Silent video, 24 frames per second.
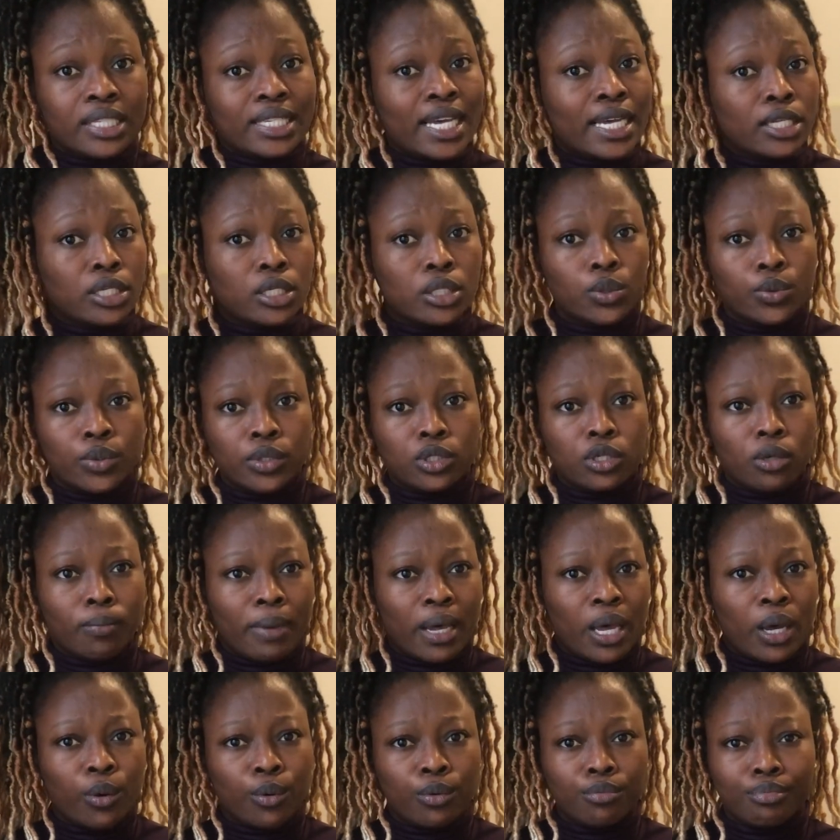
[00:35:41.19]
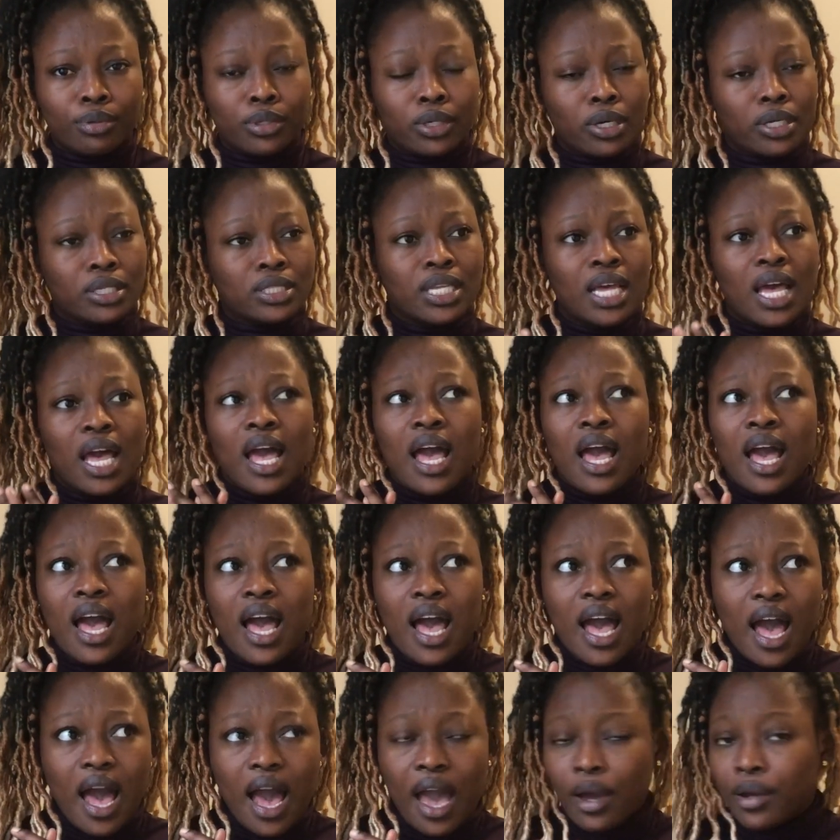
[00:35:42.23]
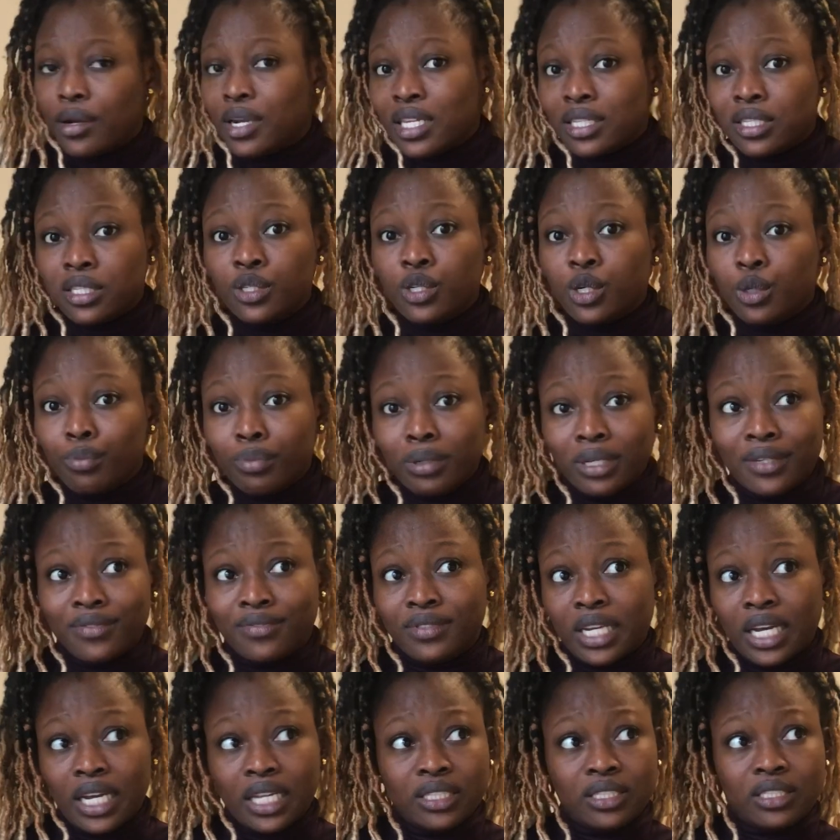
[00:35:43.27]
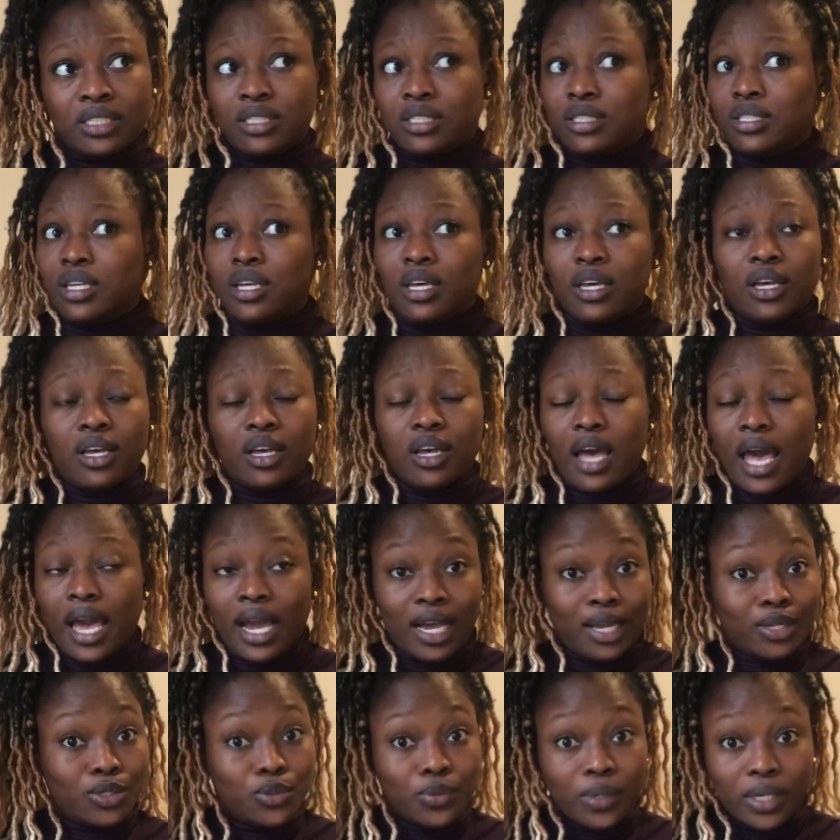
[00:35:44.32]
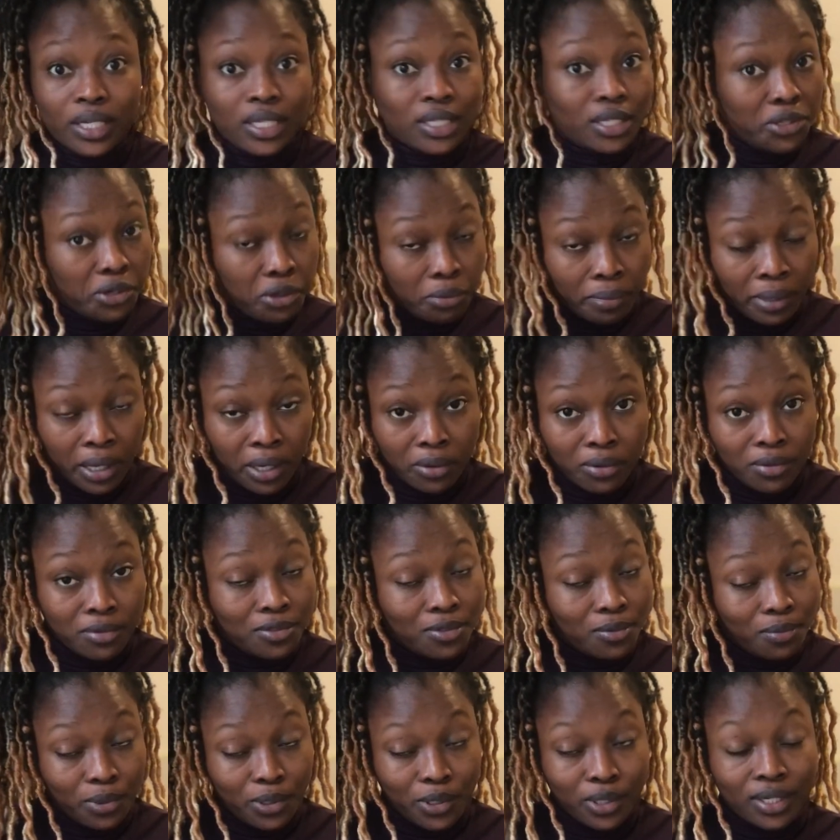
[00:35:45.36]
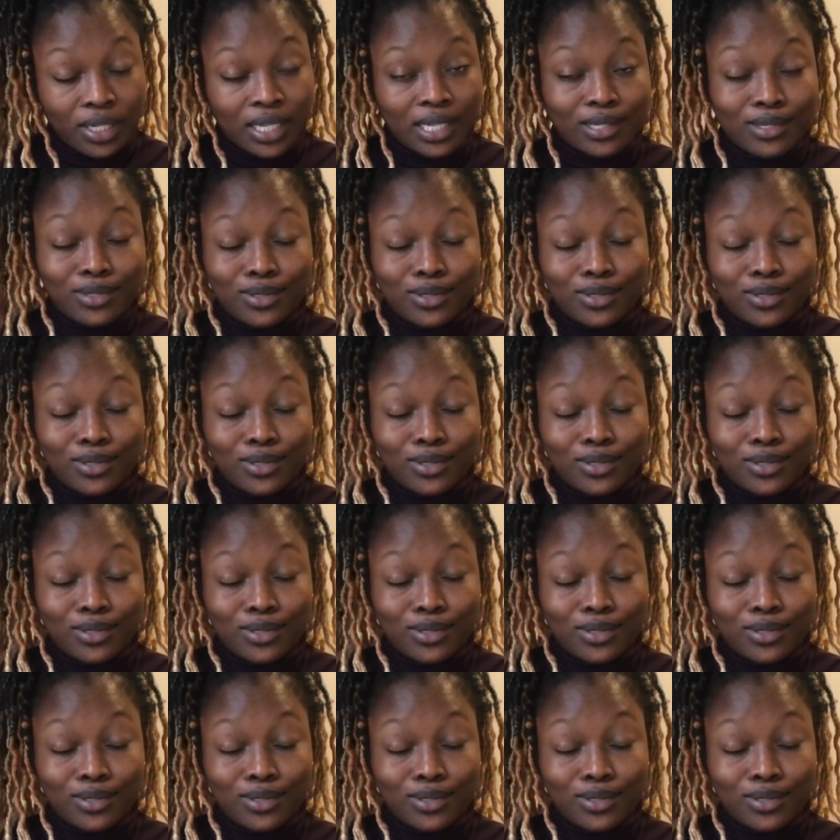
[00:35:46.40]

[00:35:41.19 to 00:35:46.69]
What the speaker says: I didn't do it on my own because I honestly don't believe that I can do anything on my own, to be honest.